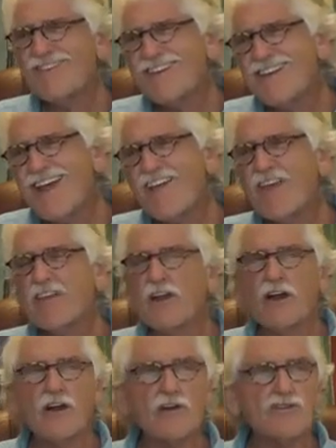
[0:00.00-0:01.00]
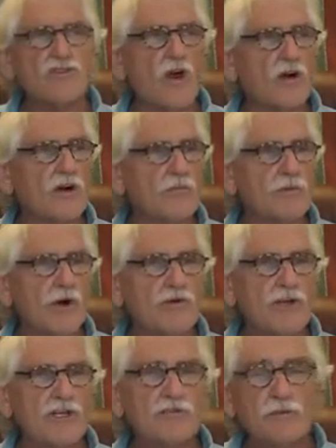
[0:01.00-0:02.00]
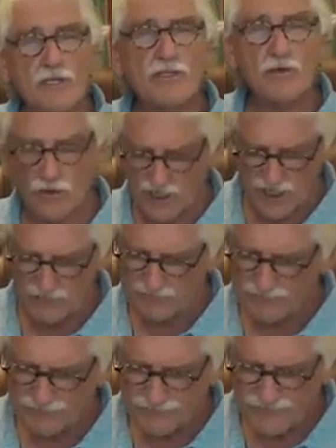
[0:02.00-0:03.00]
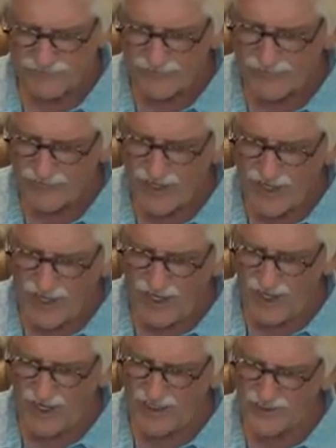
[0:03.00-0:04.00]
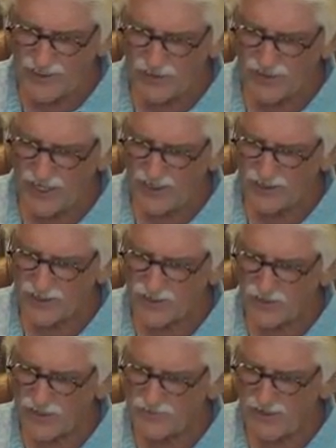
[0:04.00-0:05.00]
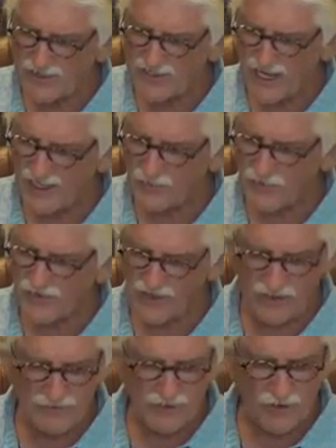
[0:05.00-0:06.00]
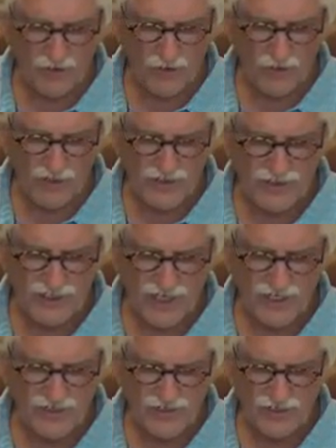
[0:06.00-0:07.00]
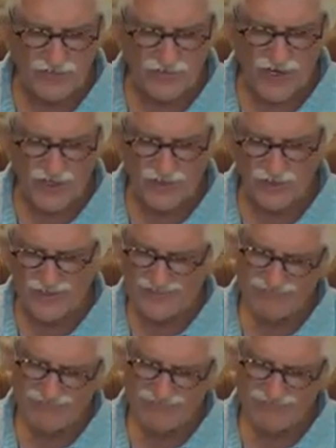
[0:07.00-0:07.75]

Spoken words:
Yeah, I think they're a little stronger in proteins, but that's okay. Is it okay to squeeze my salad with lemon or orange juice fresh?